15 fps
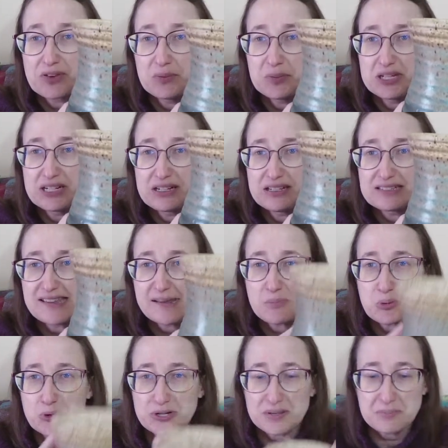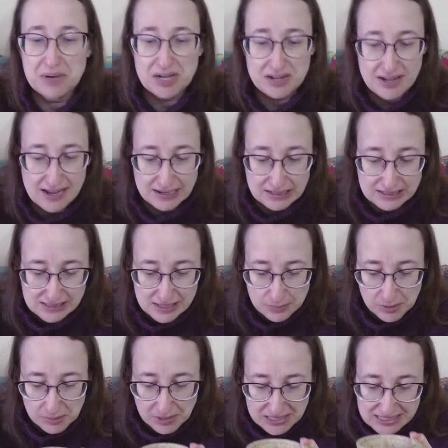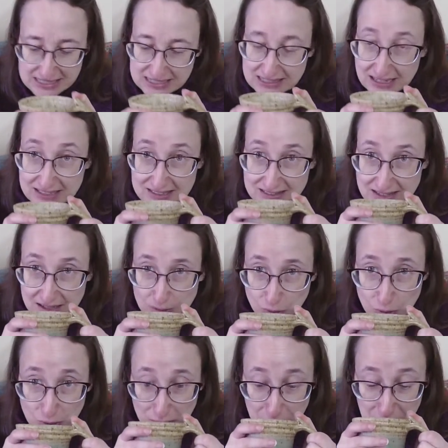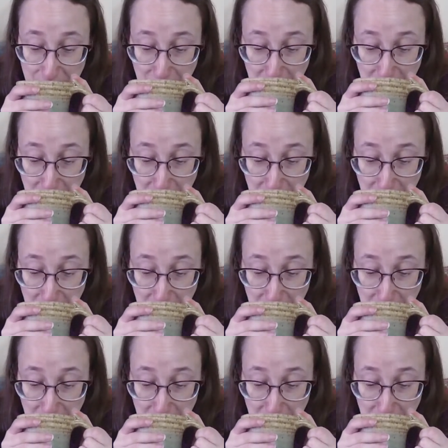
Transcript: but it is a pretty mug, and it's keeping my tea nice and warm.